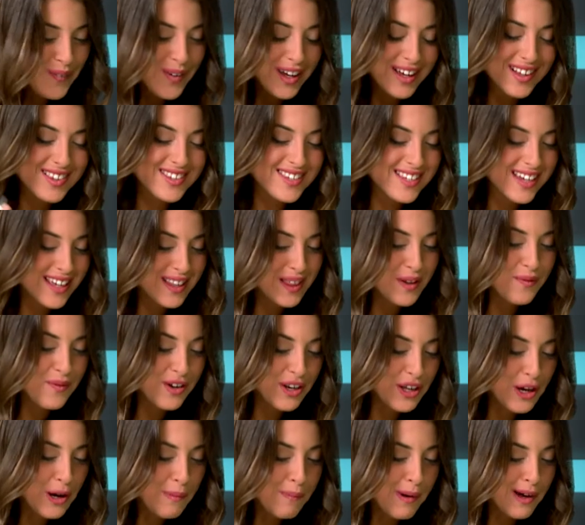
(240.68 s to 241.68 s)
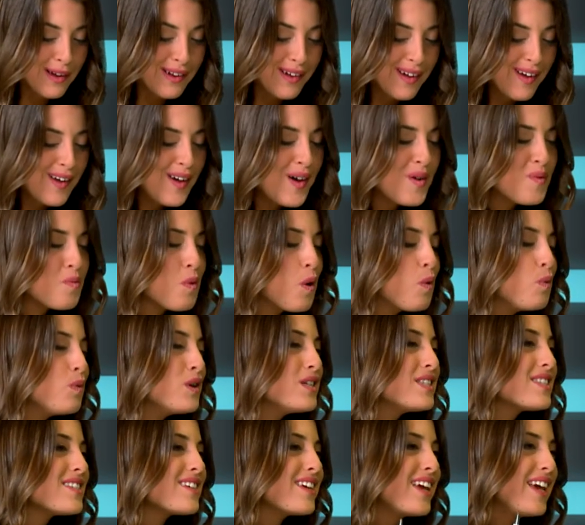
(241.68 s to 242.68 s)
we can see in the video, but what
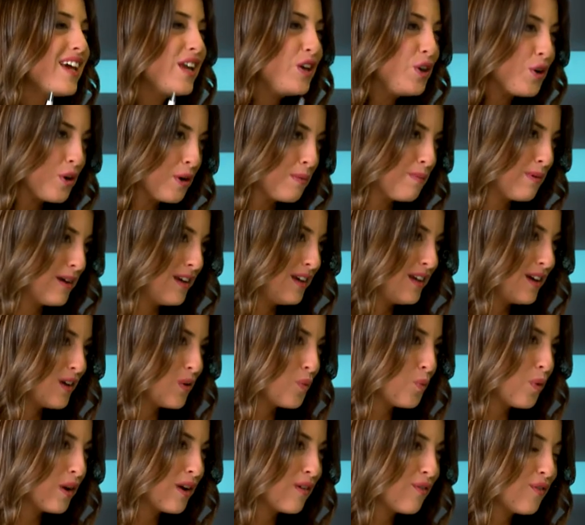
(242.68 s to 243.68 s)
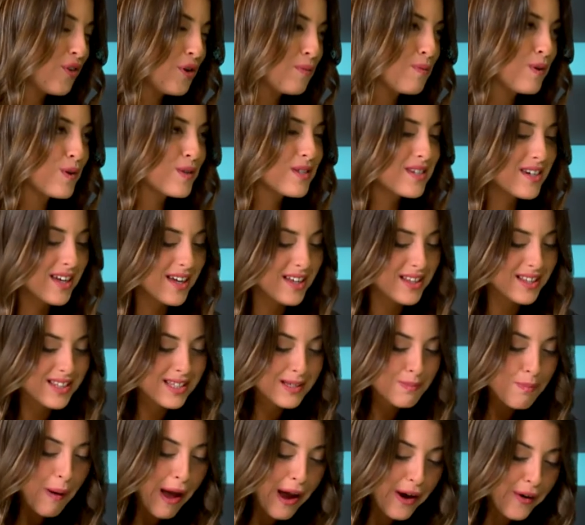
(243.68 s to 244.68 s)
was, in your opinion, one of your most
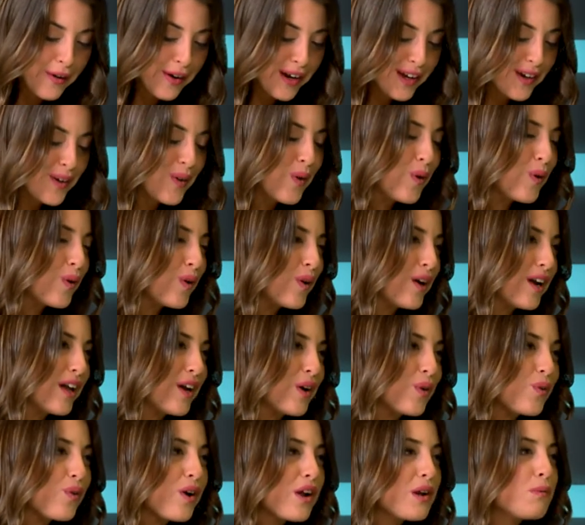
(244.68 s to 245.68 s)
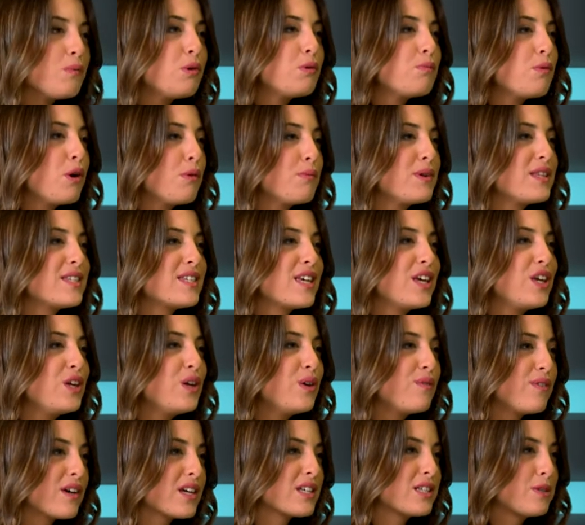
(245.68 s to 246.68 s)
inspiring or incredible moments that
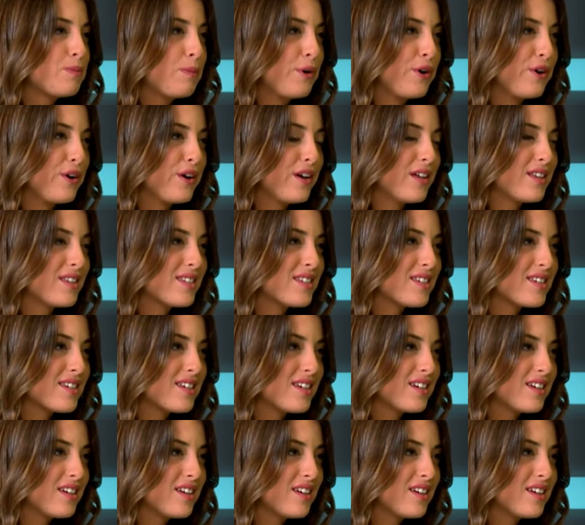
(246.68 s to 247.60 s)
you've experienced?